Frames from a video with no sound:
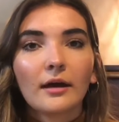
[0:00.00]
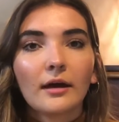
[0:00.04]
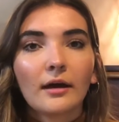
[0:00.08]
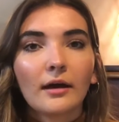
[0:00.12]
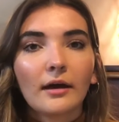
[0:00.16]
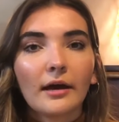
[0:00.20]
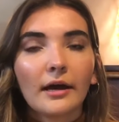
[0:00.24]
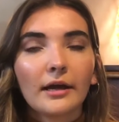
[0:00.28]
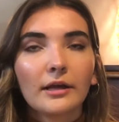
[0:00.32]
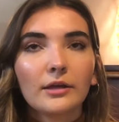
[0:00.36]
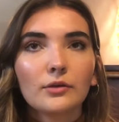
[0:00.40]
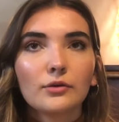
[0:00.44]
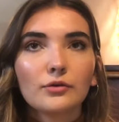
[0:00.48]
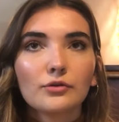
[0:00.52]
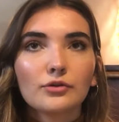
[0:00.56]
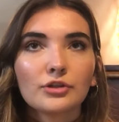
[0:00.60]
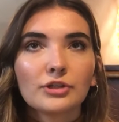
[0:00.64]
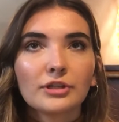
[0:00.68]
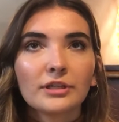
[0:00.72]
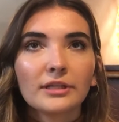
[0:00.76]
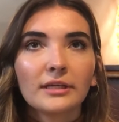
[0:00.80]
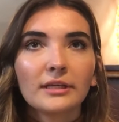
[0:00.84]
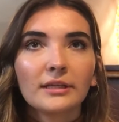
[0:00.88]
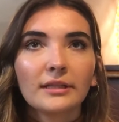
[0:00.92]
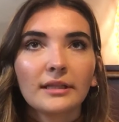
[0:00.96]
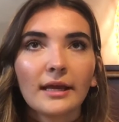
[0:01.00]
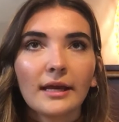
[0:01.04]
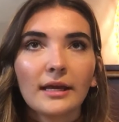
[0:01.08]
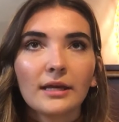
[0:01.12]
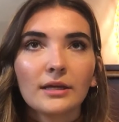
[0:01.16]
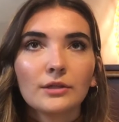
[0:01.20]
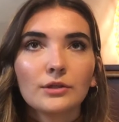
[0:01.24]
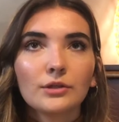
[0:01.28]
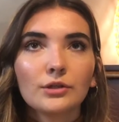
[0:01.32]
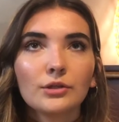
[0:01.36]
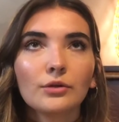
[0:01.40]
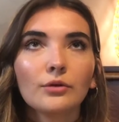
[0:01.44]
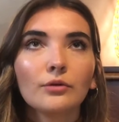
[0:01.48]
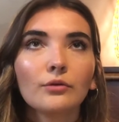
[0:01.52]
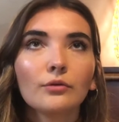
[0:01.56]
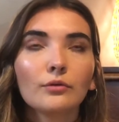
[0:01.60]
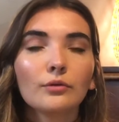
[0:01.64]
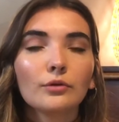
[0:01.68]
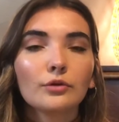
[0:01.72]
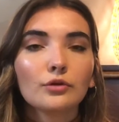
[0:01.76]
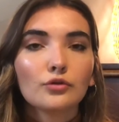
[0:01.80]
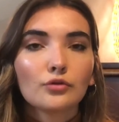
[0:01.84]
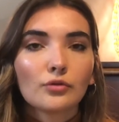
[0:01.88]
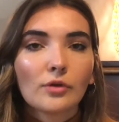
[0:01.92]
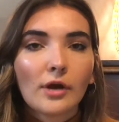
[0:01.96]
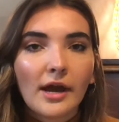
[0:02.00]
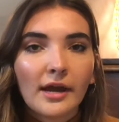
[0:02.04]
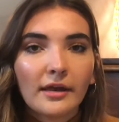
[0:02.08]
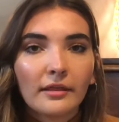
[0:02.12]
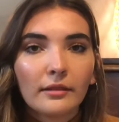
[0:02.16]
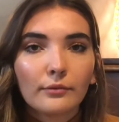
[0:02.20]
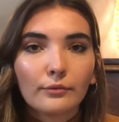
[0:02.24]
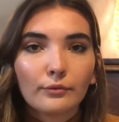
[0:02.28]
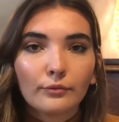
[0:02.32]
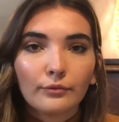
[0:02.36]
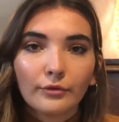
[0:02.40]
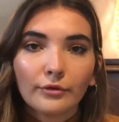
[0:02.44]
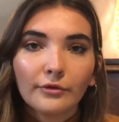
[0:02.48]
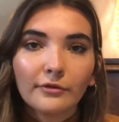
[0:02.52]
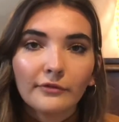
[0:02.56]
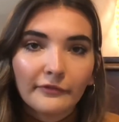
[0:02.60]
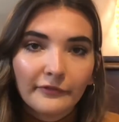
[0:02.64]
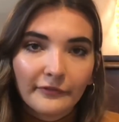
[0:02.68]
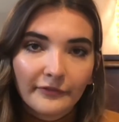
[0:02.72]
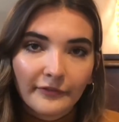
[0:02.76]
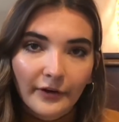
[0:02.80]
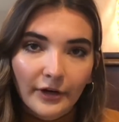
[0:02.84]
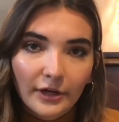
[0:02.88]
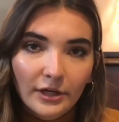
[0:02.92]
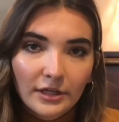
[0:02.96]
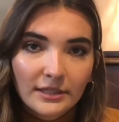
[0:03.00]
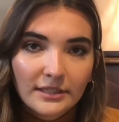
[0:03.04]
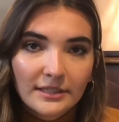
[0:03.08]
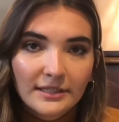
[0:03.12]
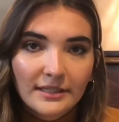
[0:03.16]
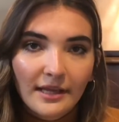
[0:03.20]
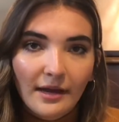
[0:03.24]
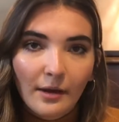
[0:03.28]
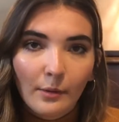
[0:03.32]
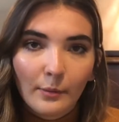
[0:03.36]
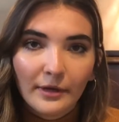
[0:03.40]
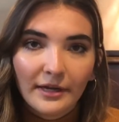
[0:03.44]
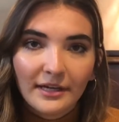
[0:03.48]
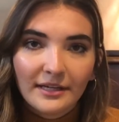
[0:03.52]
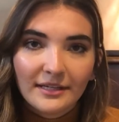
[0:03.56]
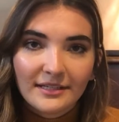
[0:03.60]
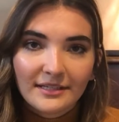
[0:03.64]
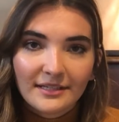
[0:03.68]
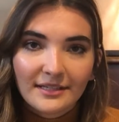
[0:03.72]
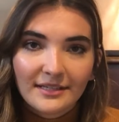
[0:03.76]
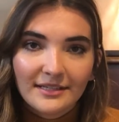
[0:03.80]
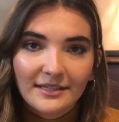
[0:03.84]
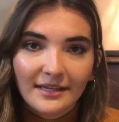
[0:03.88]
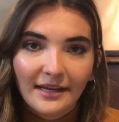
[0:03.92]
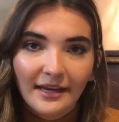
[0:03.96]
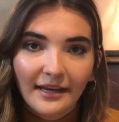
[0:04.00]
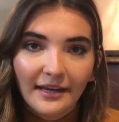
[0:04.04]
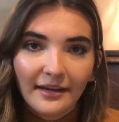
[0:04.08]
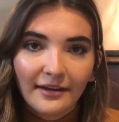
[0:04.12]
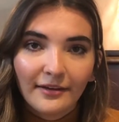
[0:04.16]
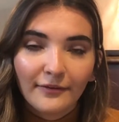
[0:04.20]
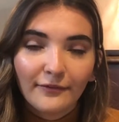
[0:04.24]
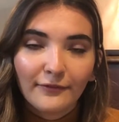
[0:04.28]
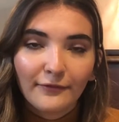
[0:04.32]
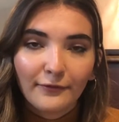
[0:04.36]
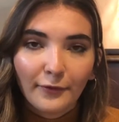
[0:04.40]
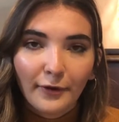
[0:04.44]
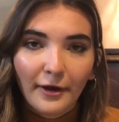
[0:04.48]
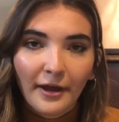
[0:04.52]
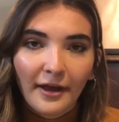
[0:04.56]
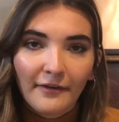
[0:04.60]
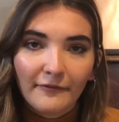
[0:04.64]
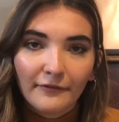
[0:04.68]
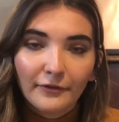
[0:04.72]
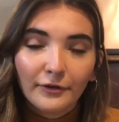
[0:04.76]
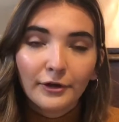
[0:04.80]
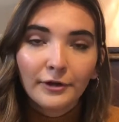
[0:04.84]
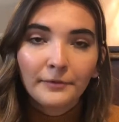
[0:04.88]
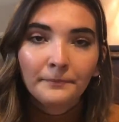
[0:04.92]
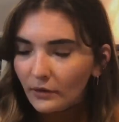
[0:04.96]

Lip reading: I usually like to dry the root first, that way it doesn't take forever.